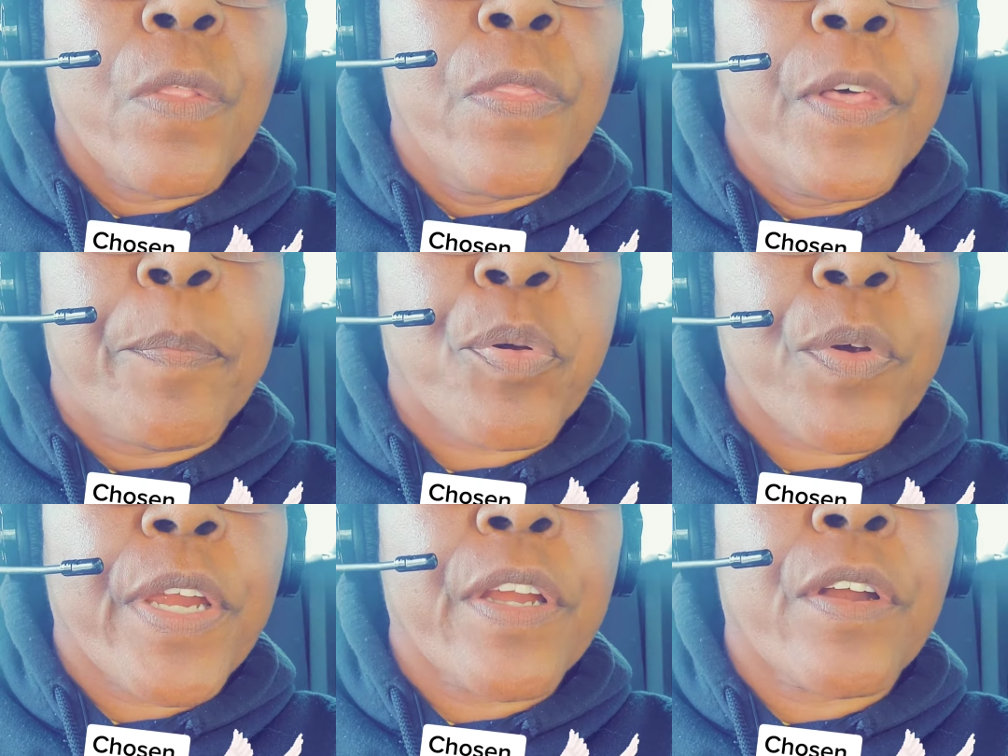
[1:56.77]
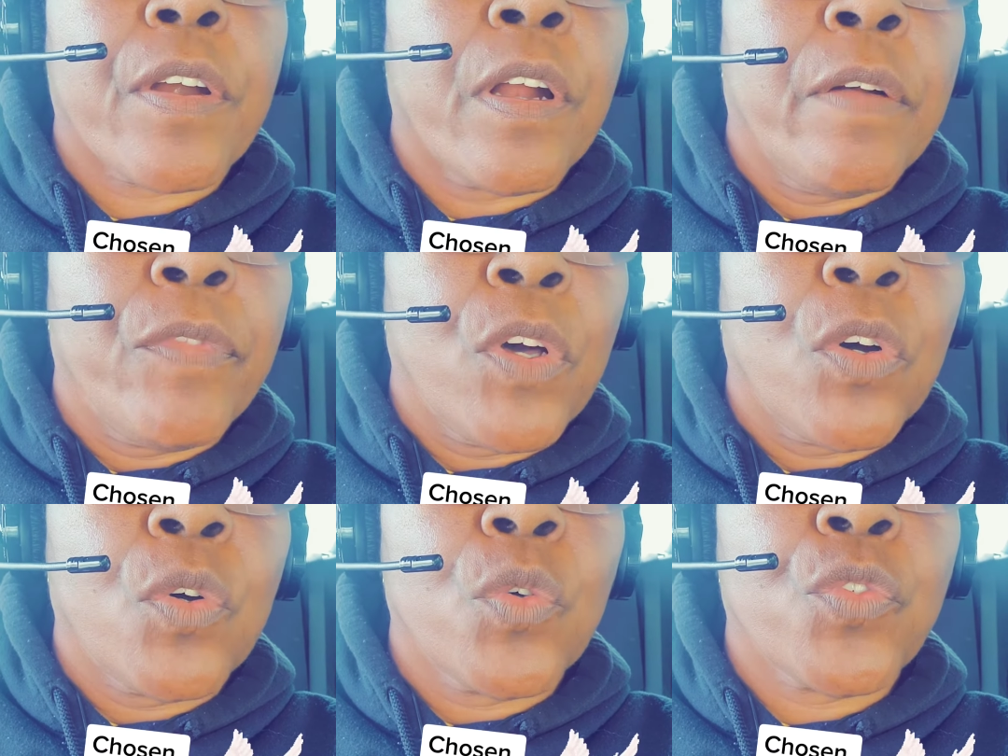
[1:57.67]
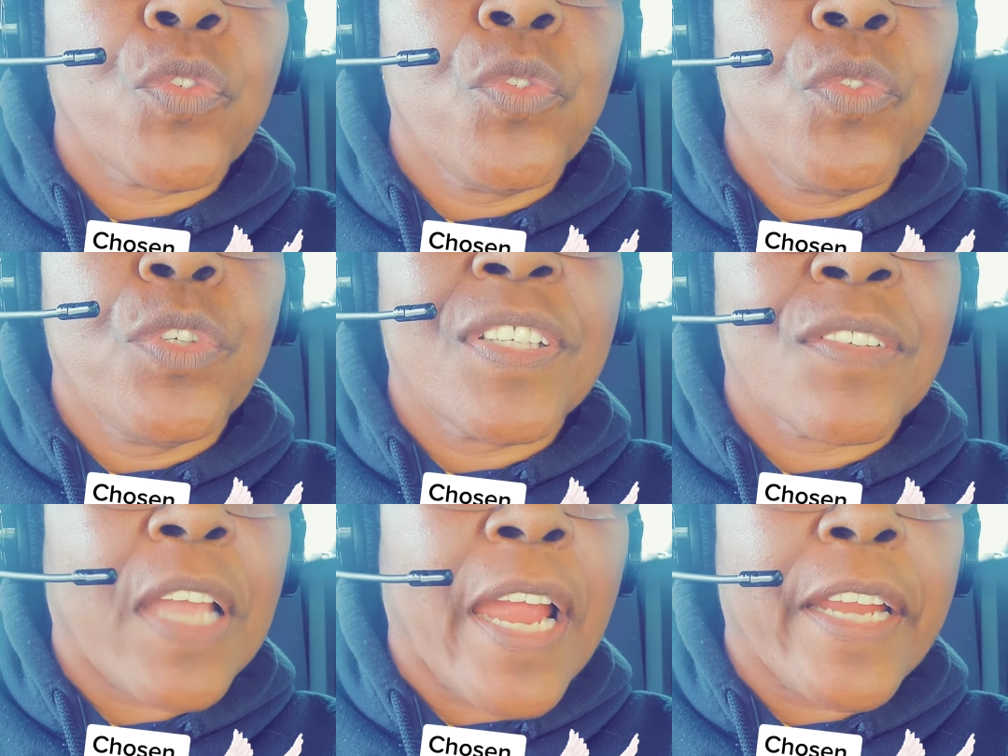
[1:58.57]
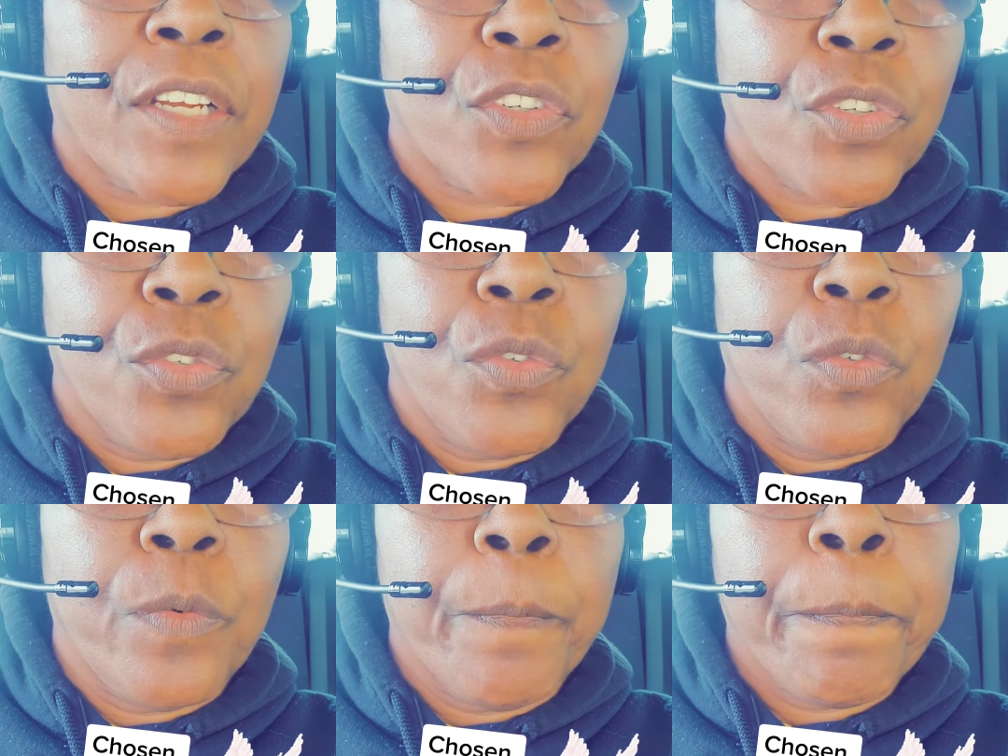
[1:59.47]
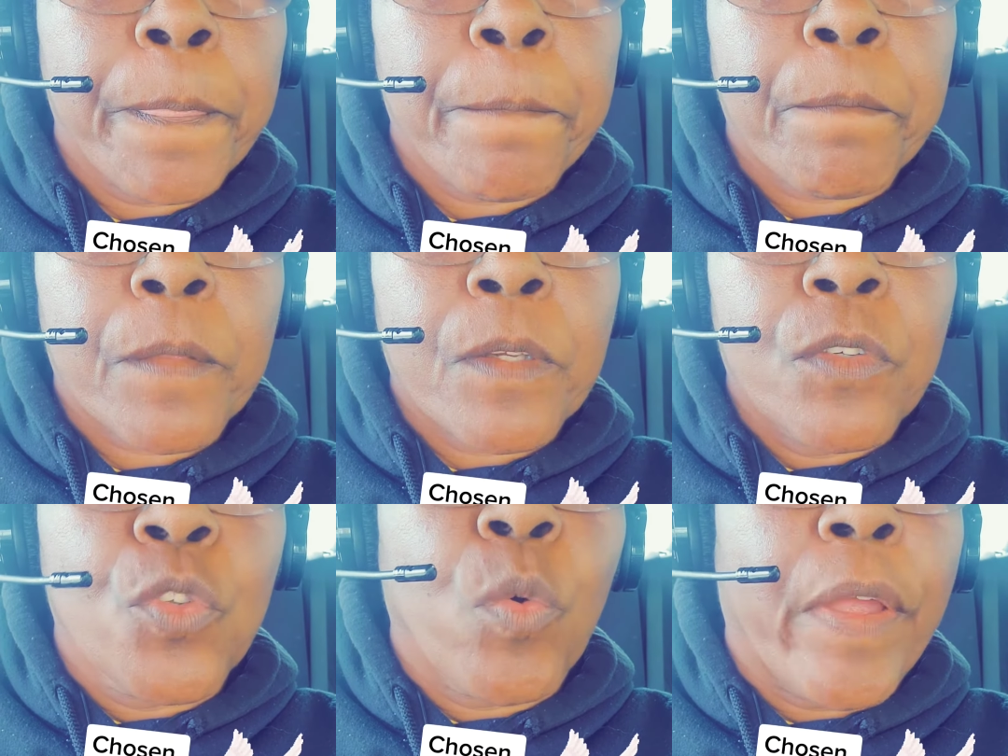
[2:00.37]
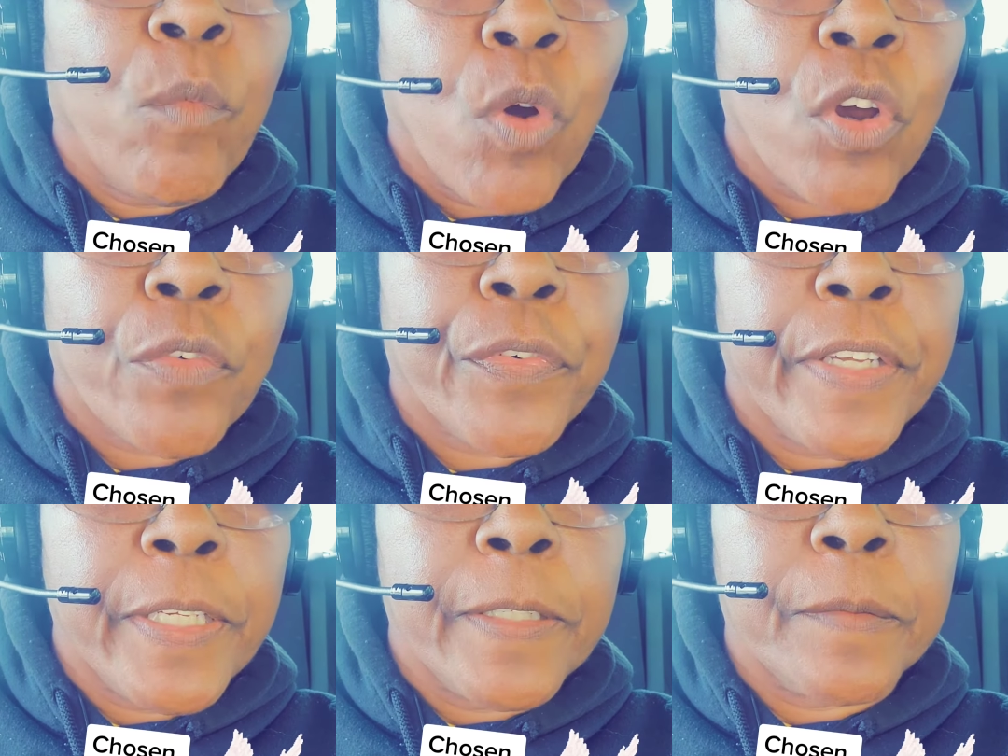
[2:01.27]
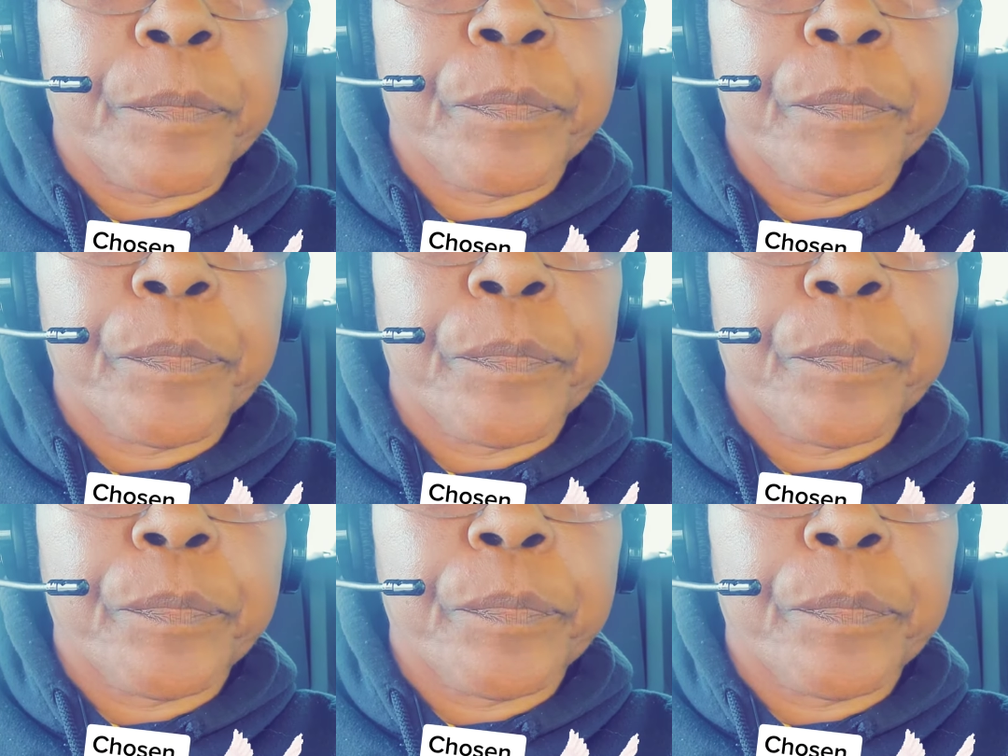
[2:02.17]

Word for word: the prayer of those who desire to do a work for him.